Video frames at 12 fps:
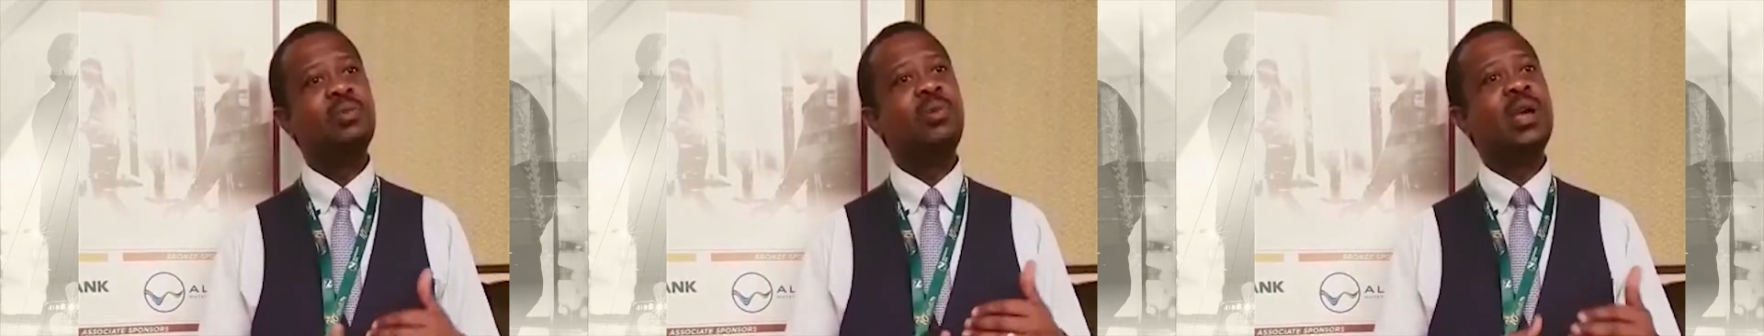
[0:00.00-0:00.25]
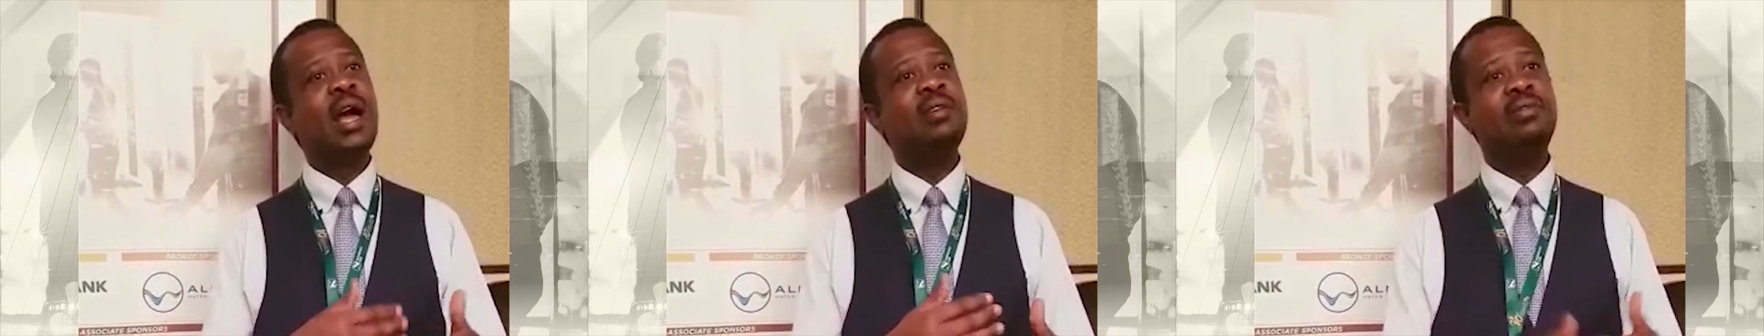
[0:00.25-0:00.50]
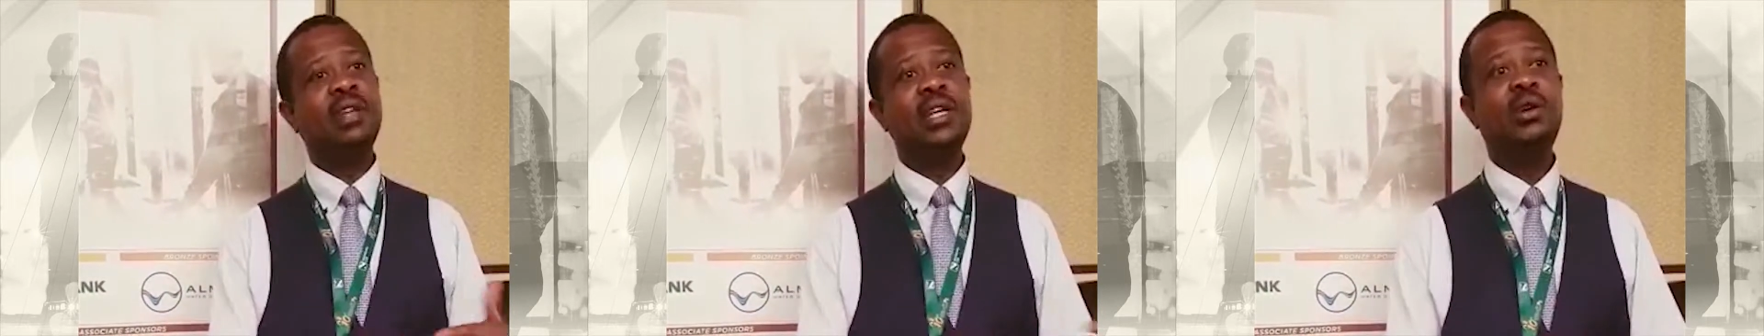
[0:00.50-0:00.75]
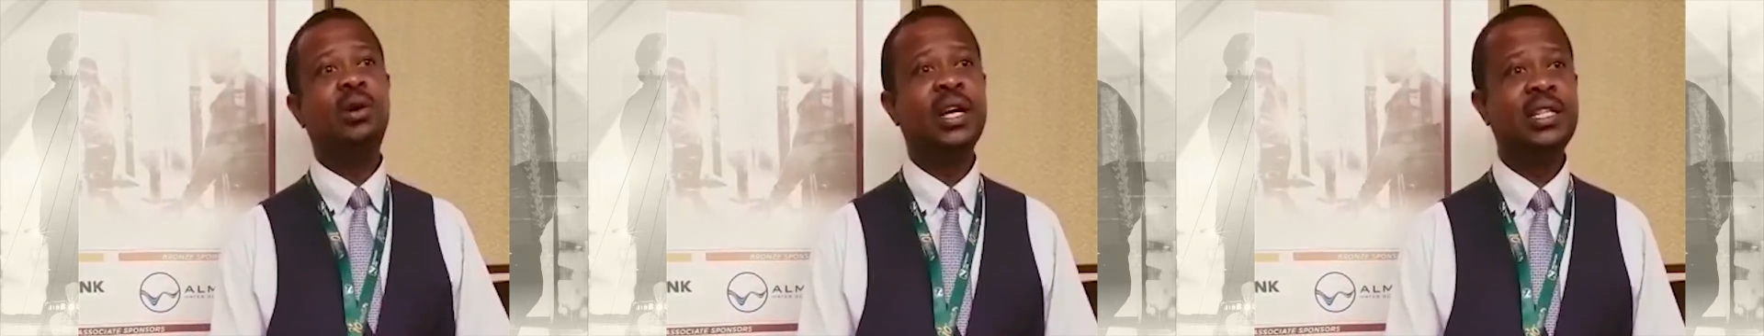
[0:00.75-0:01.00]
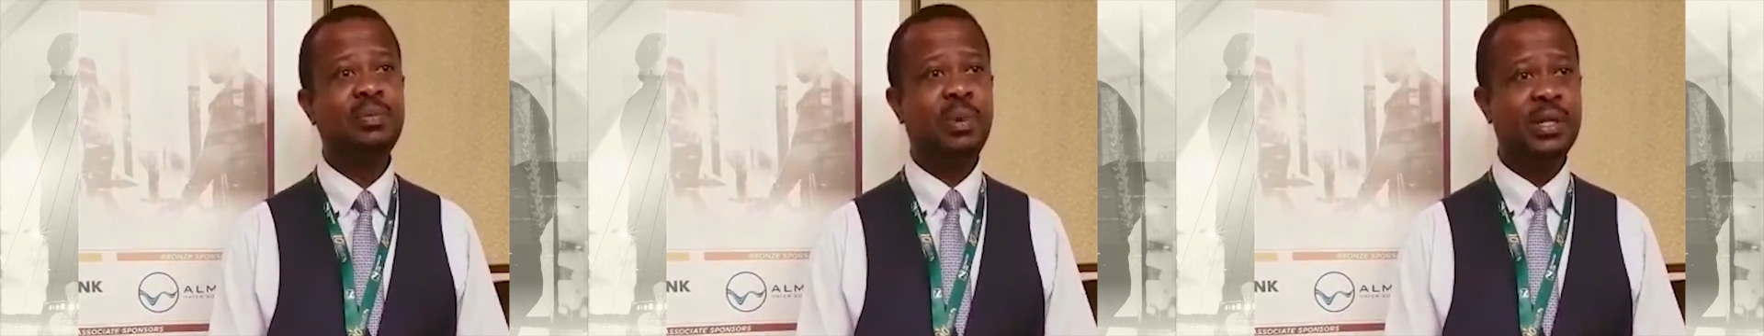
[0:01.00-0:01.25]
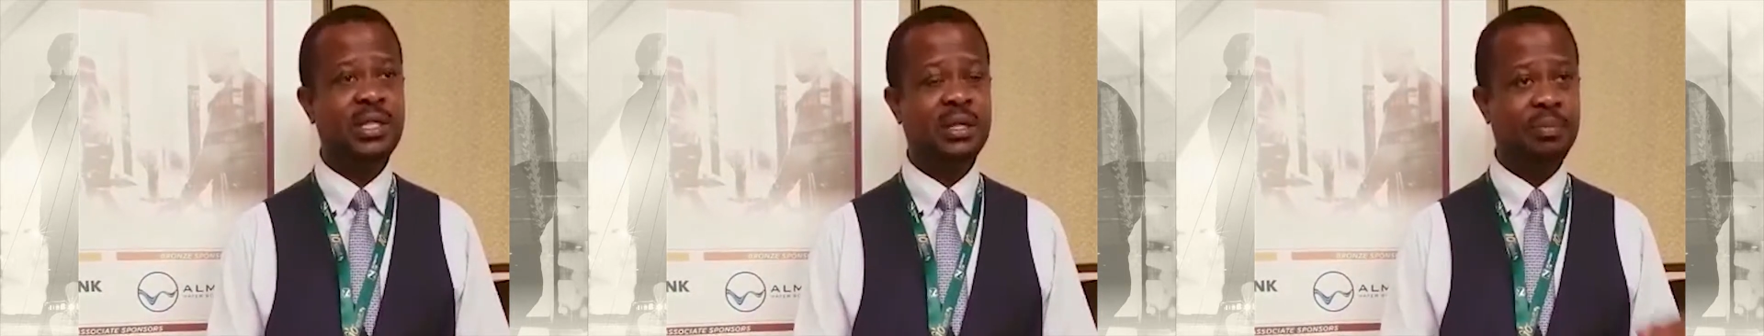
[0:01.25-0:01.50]
We have legal
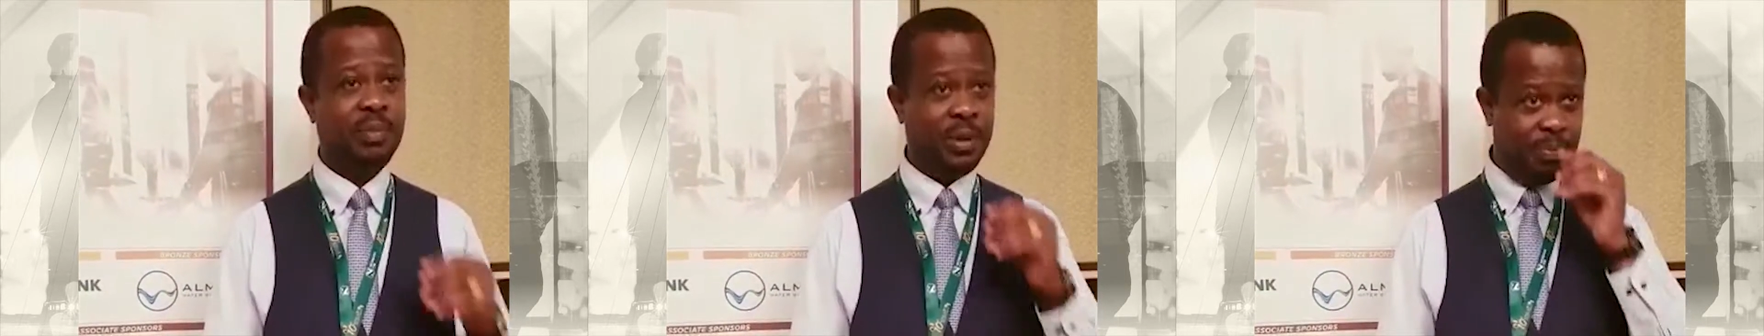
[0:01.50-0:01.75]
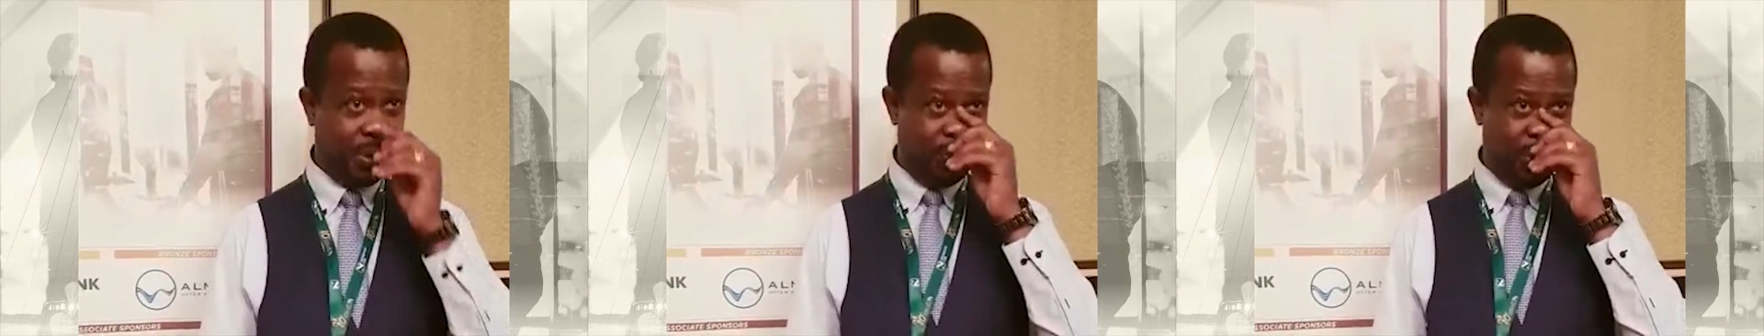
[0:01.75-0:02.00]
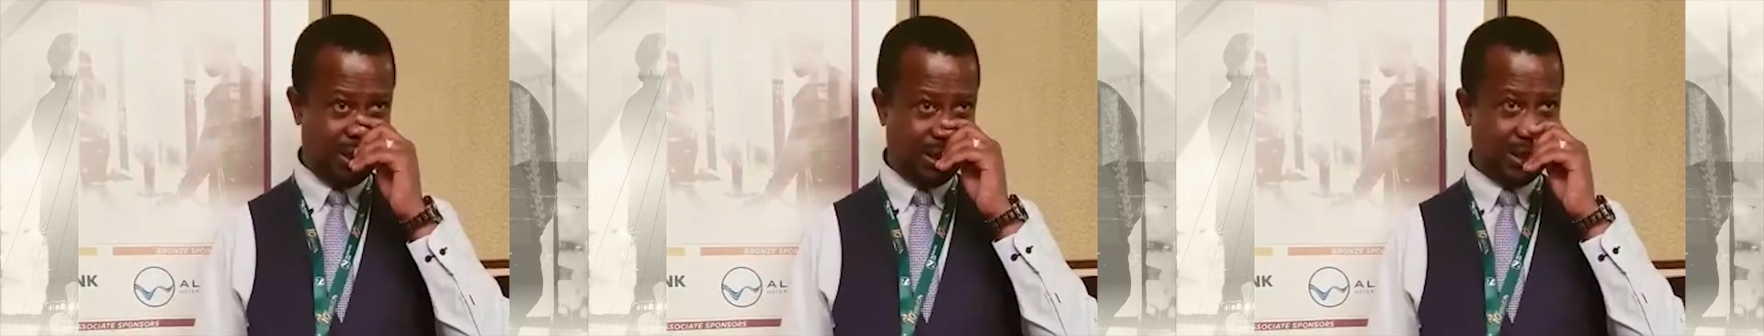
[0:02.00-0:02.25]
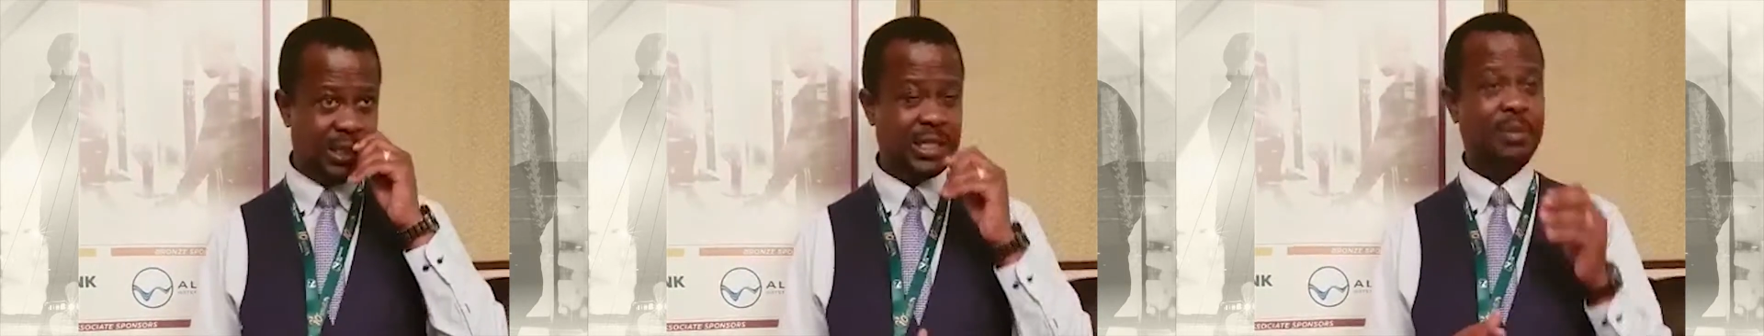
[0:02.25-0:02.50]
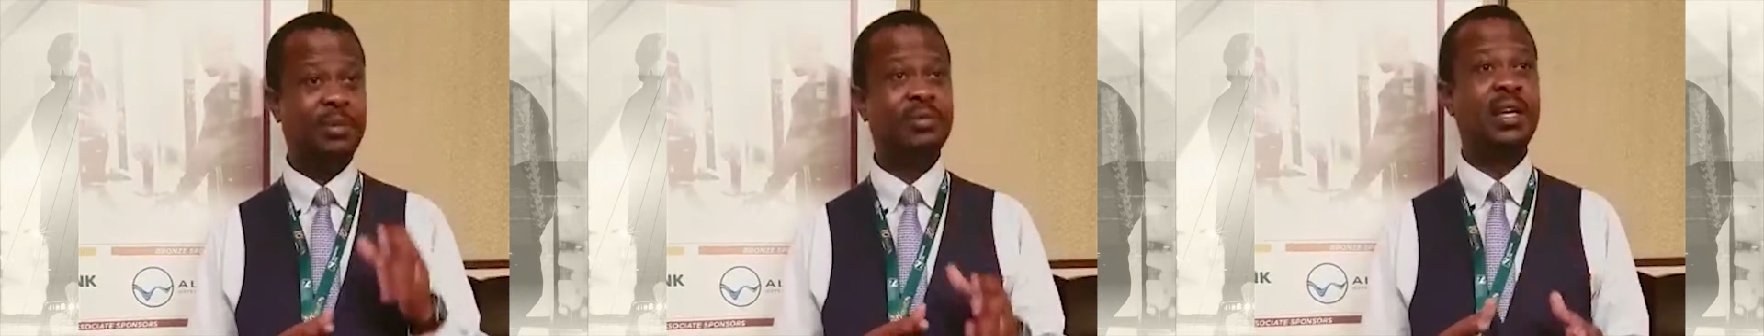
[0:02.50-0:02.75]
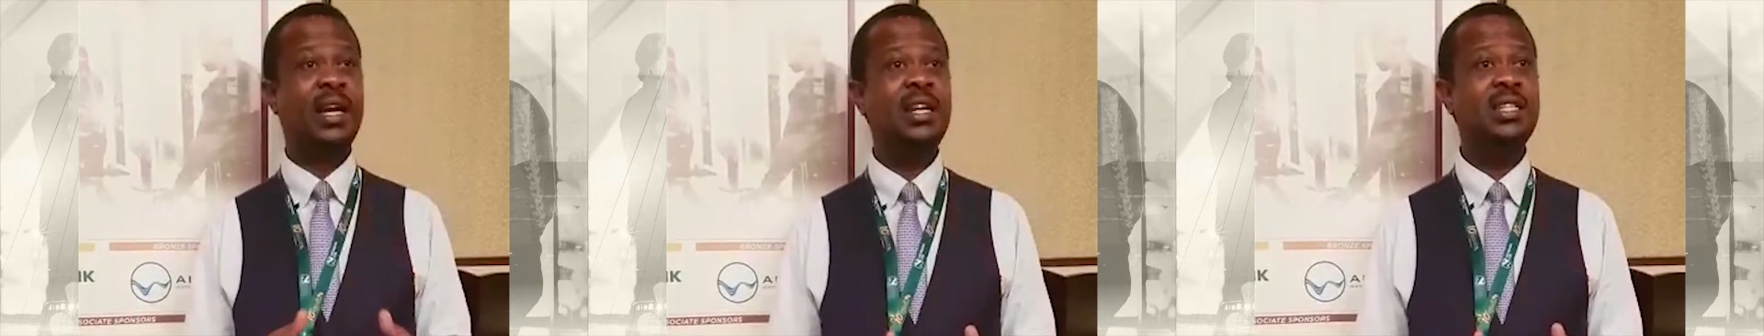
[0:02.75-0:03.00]
experts in PPPs in some of
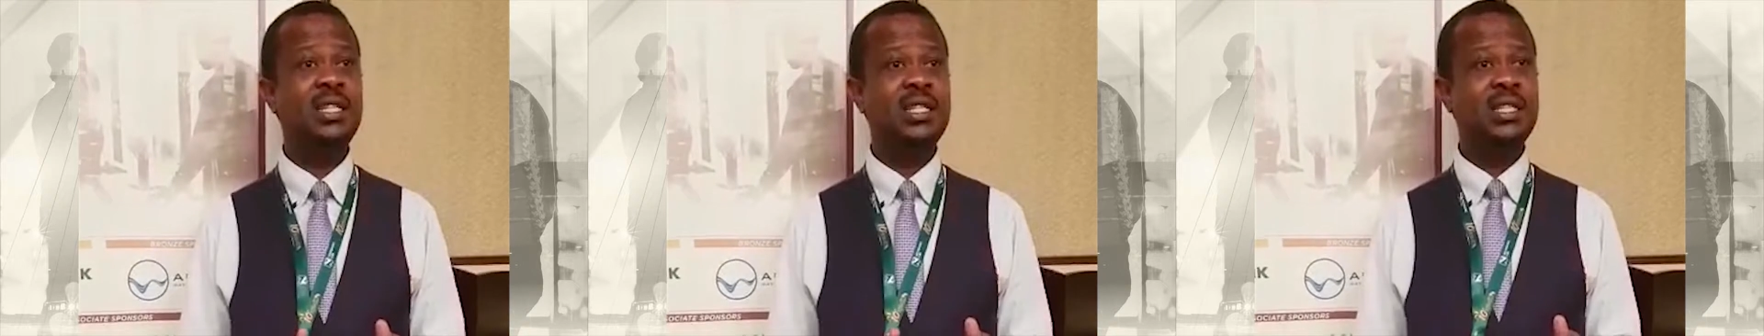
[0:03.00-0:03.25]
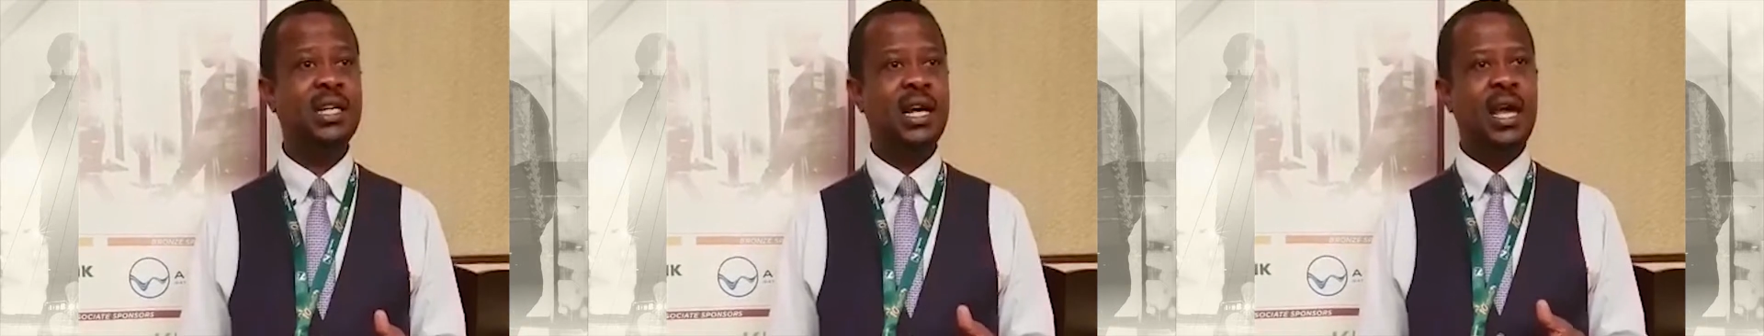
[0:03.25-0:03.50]
the countries.